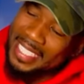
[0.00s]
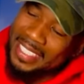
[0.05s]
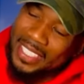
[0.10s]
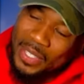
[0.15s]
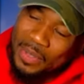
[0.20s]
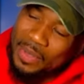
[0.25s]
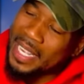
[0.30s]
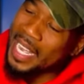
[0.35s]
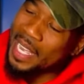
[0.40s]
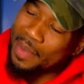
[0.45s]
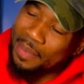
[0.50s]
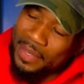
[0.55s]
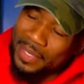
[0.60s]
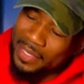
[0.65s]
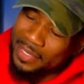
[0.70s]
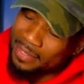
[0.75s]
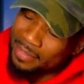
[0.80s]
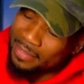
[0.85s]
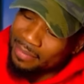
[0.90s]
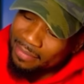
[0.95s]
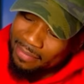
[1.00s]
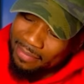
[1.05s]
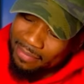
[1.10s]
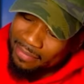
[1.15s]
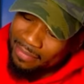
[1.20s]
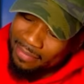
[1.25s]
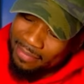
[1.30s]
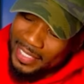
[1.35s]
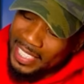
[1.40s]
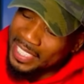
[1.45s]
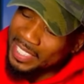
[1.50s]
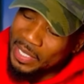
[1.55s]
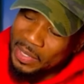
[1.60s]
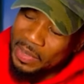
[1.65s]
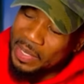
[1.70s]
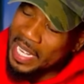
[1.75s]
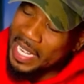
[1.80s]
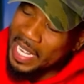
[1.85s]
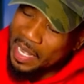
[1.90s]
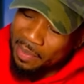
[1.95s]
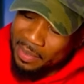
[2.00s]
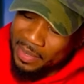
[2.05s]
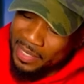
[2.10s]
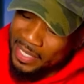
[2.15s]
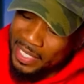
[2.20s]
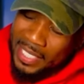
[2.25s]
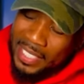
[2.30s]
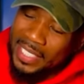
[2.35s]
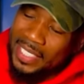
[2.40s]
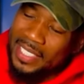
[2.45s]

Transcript: they don't happen. They don't happen.